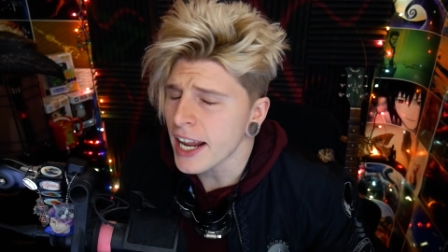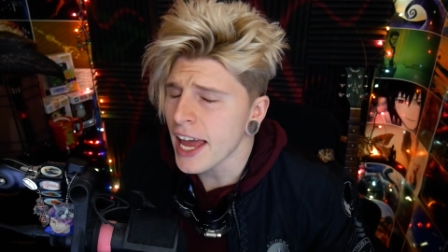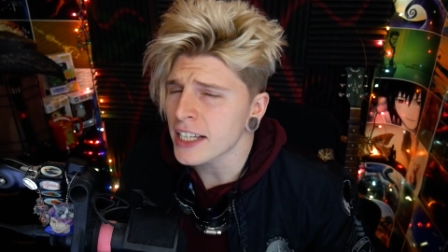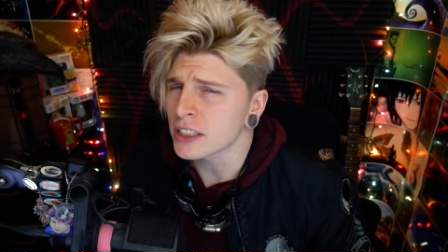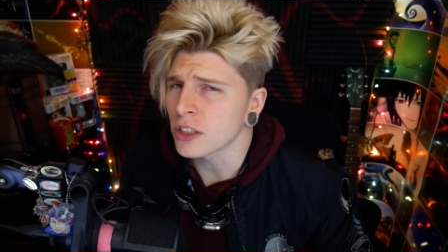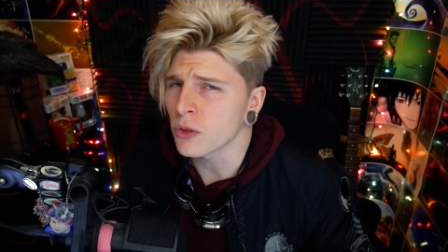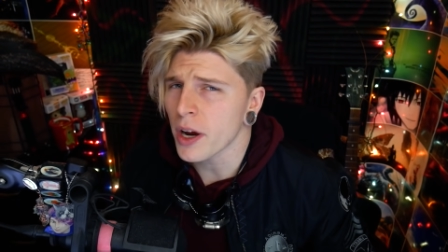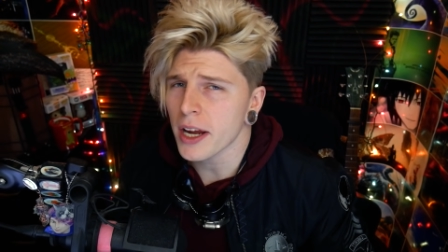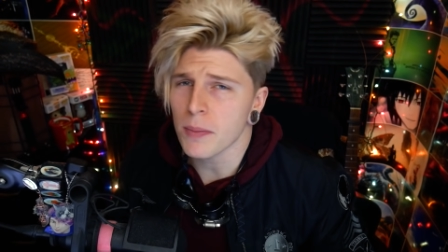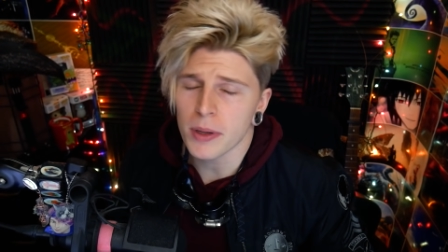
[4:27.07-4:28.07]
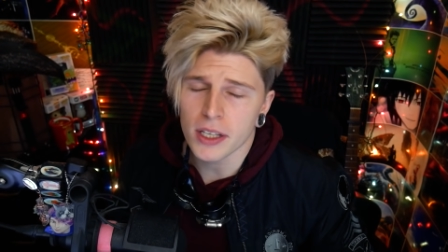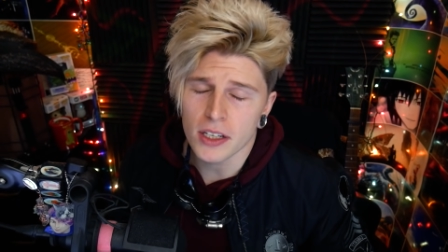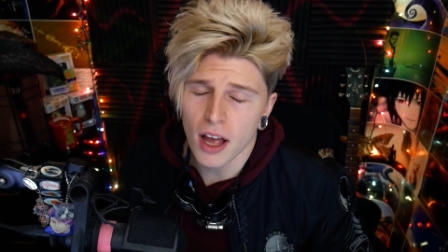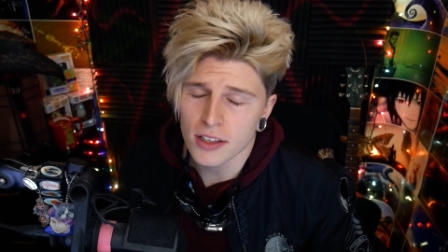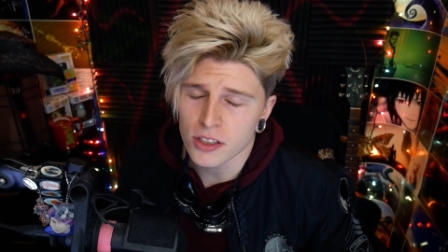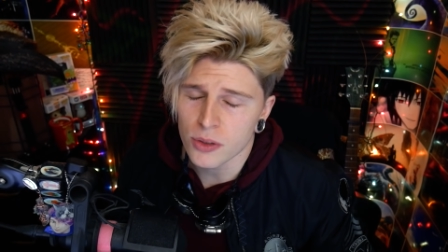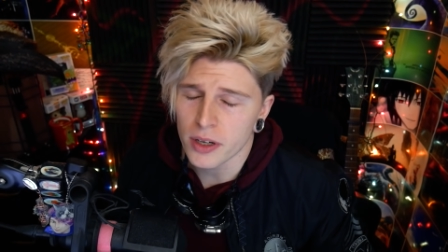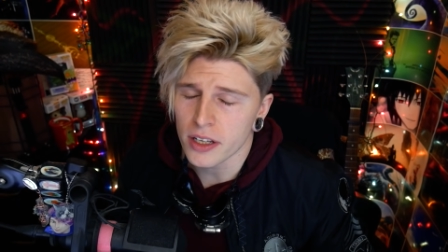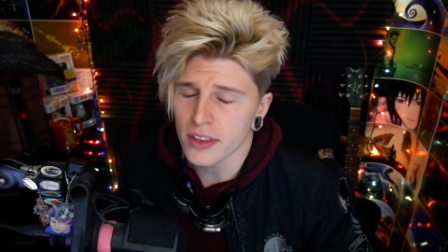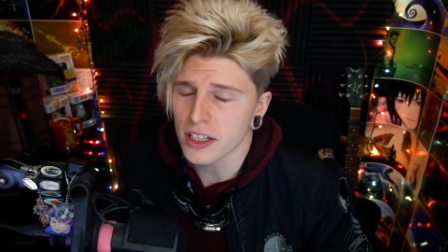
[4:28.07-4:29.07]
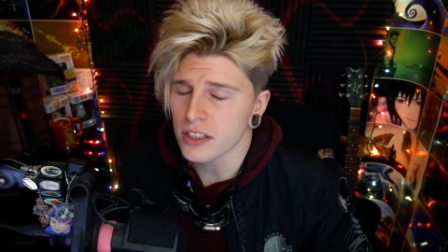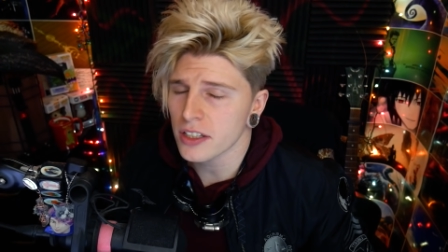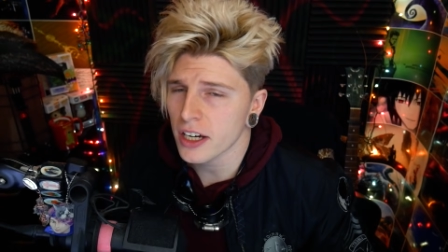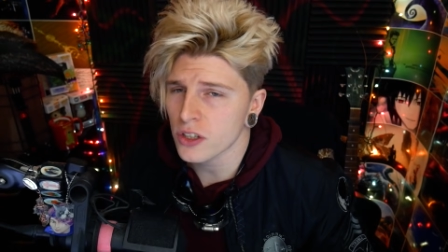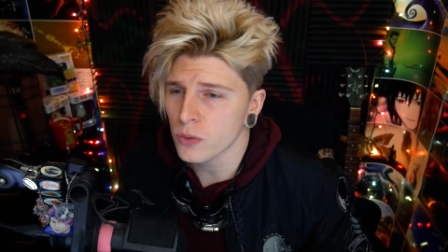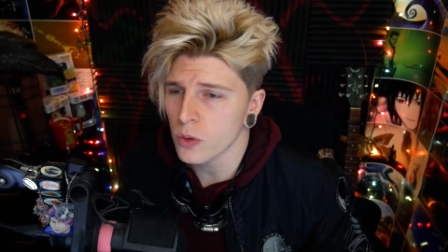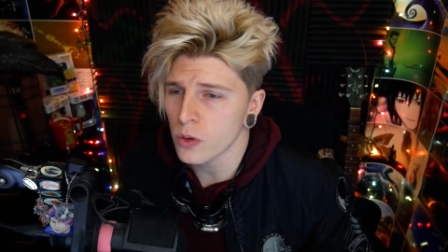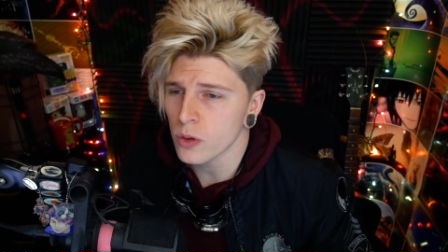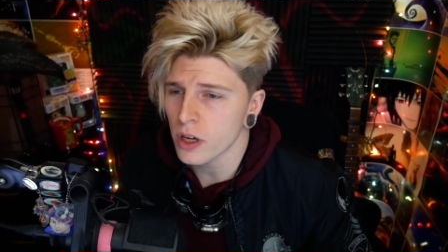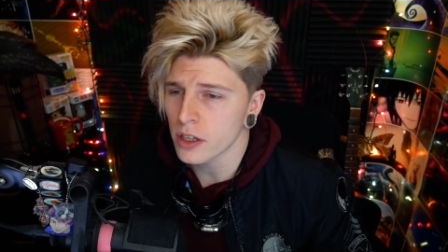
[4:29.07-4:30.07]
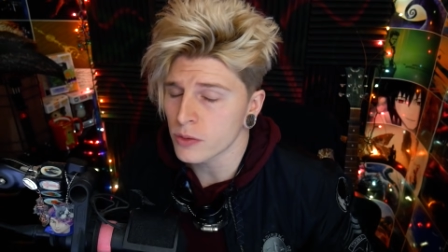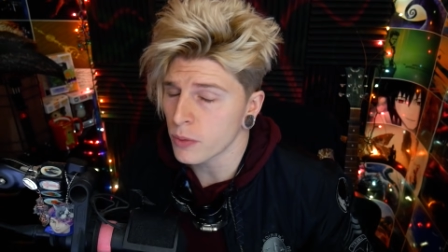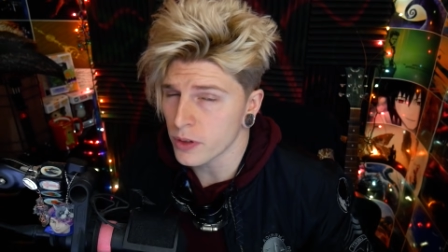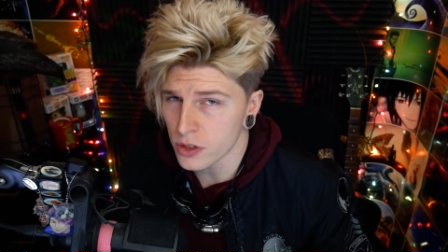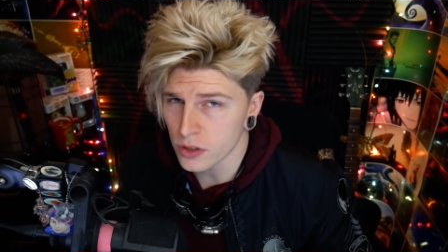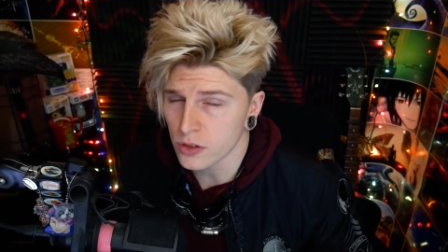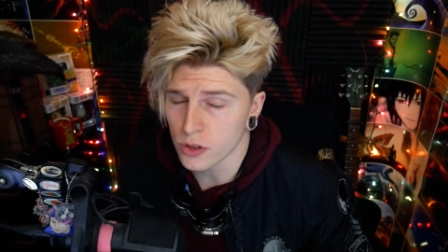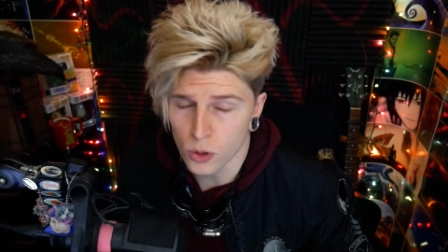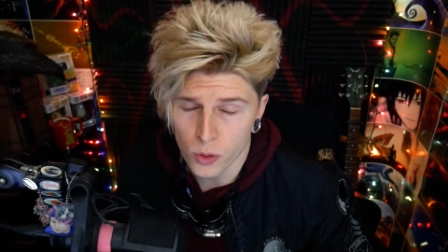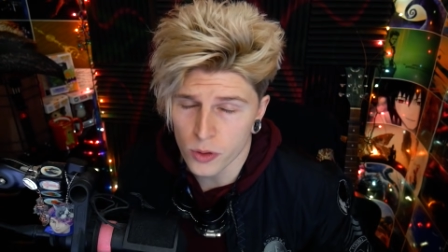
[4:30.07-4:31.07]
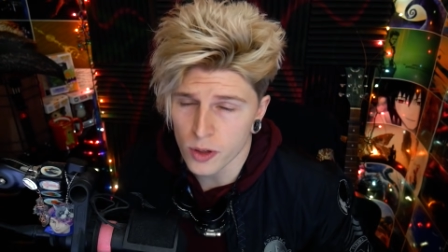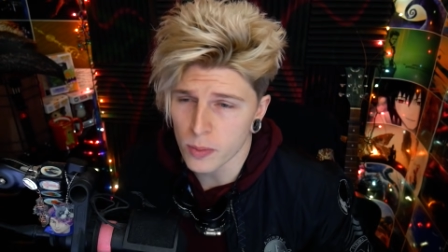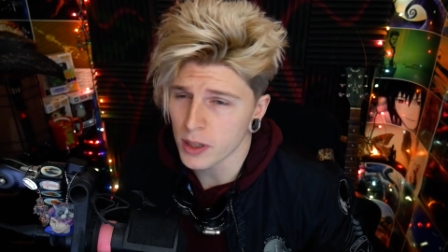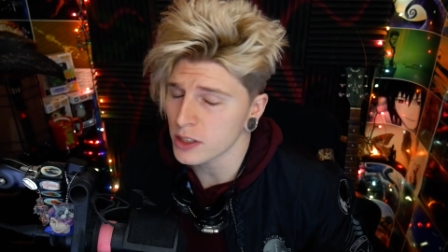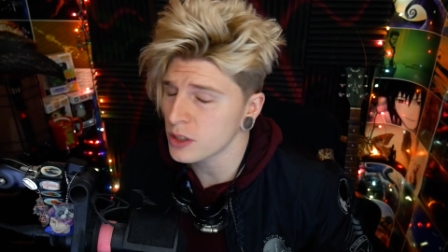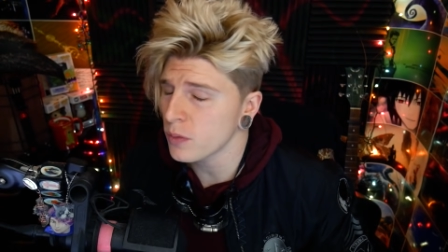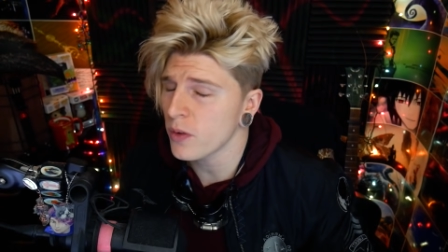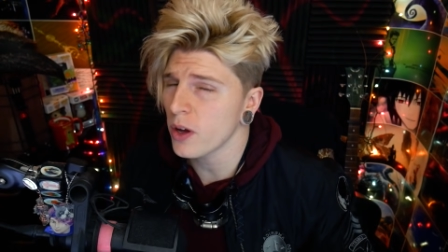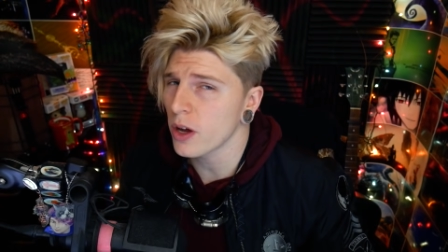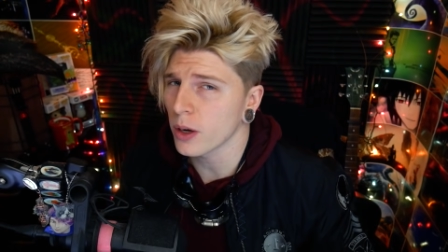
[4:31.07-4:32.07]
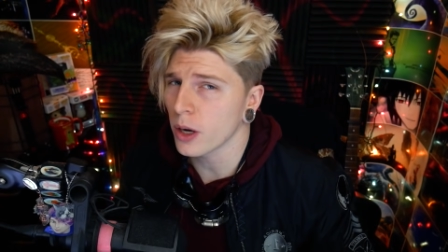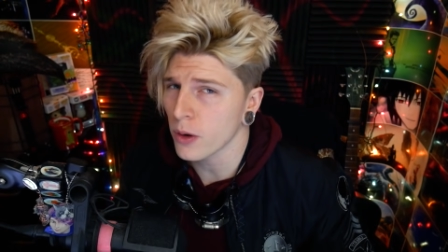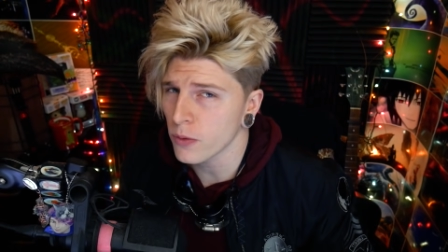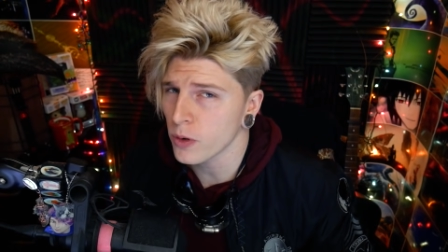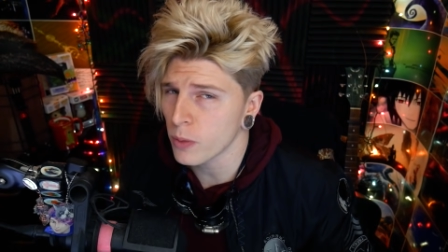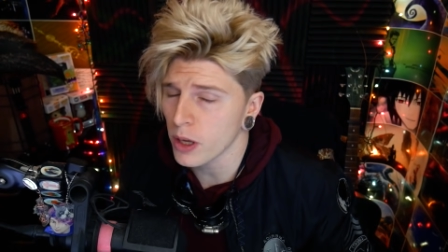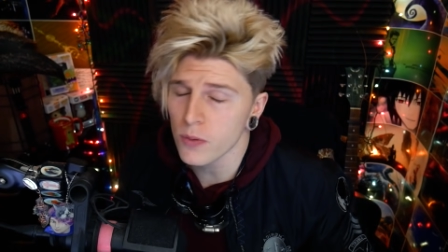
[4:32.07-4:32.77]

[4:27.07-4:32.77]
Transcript: had asked Greg and Billie not to do anything sexual uh, with just the two of them because she felt uncomfortable.